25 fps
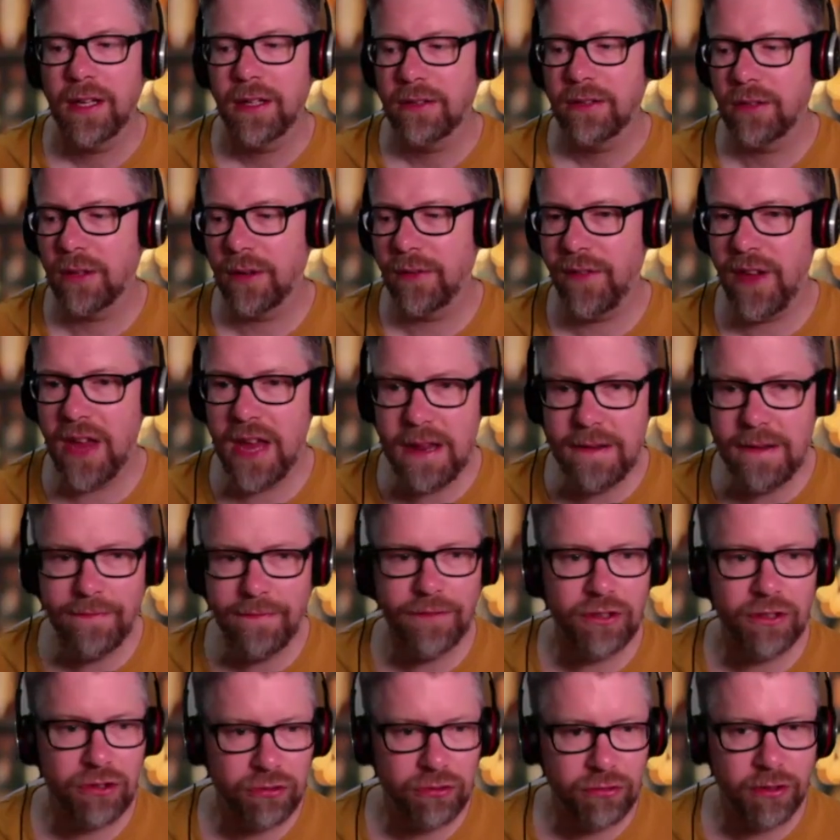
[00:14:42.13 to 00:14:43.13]
sort of
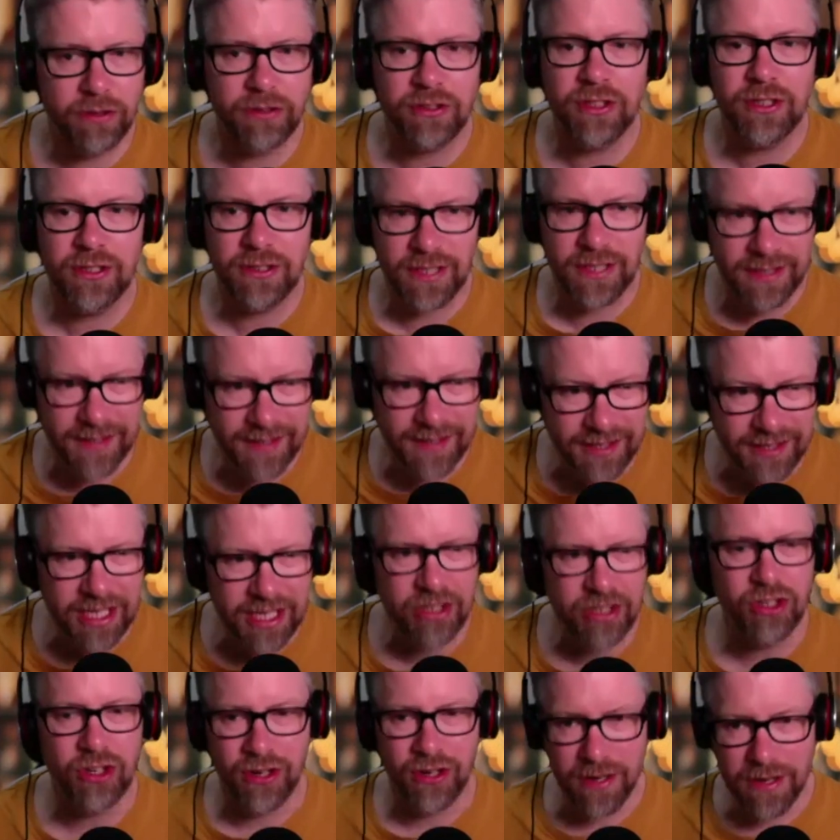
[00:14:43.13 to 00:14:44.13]
infrastructure
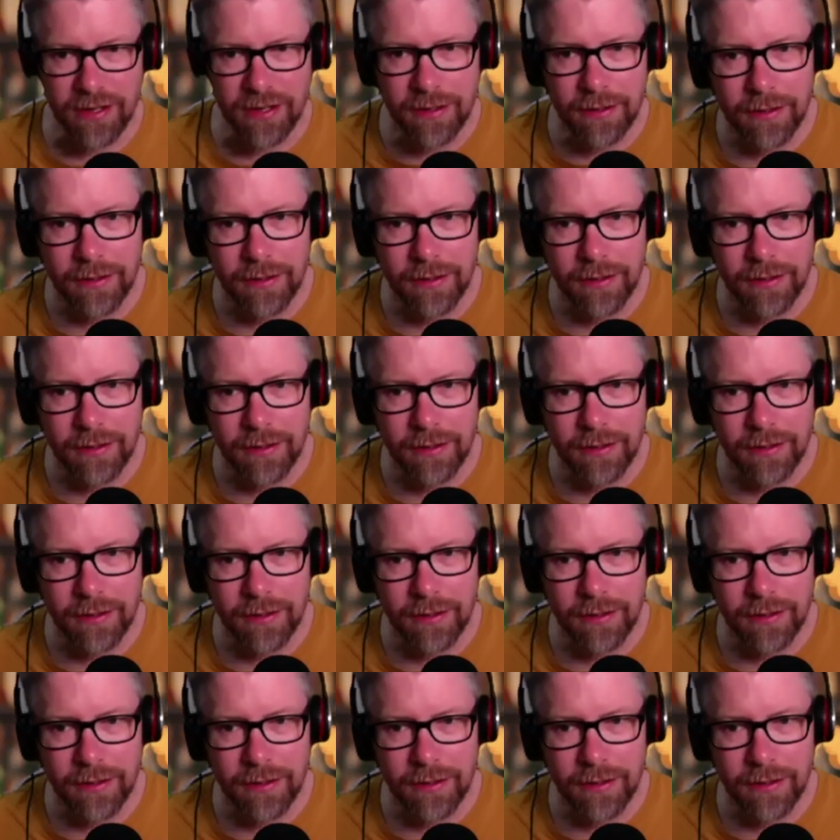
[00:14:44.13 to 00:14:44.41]
decision